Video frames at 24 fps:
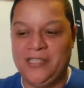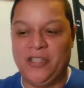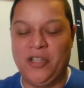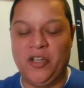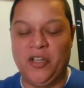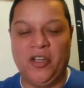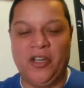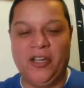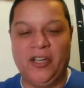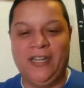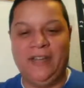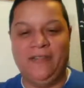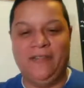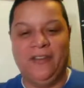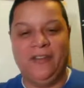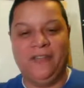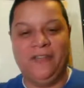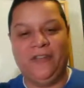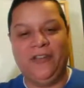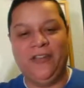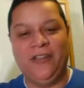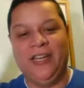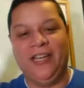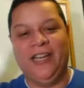good. Even
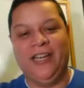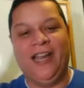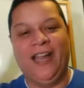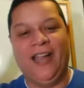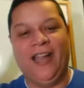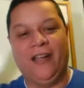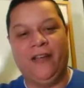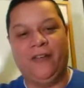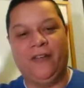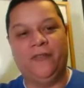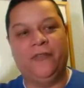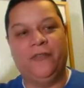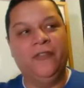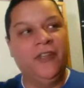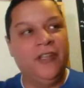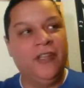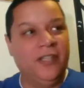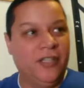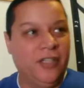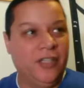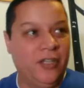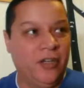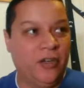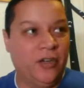if you didn't have,
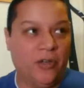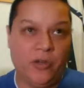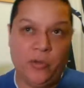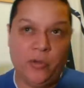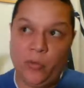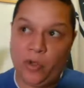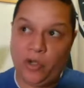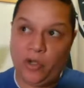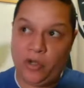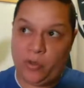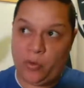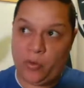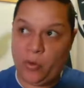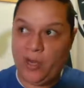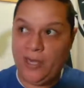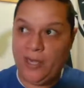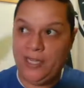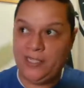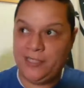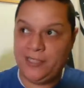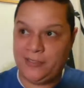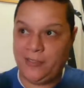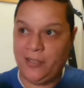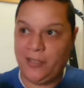you weren't quite
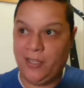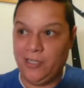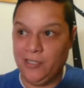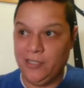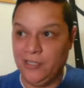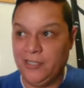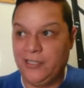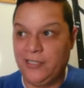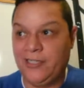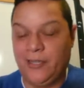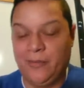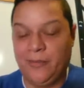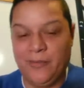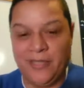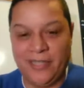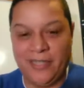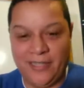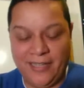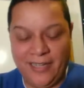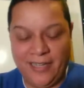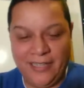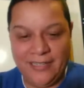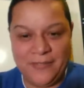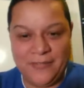as tall as some of the
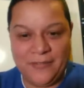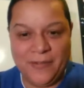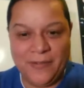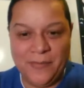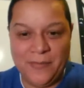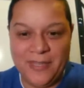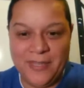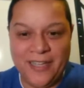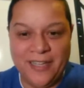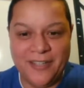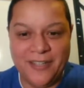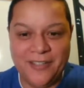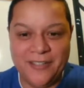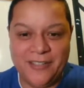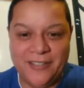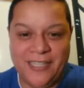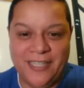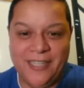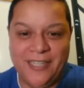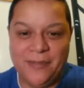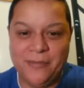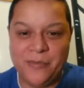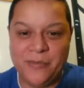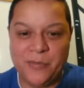guys from the other
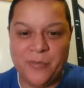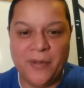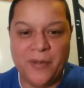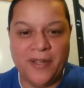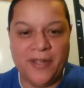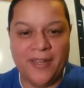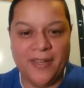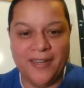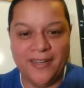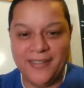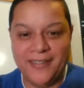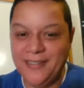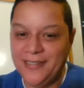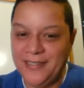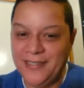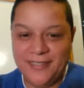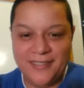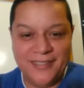teams, but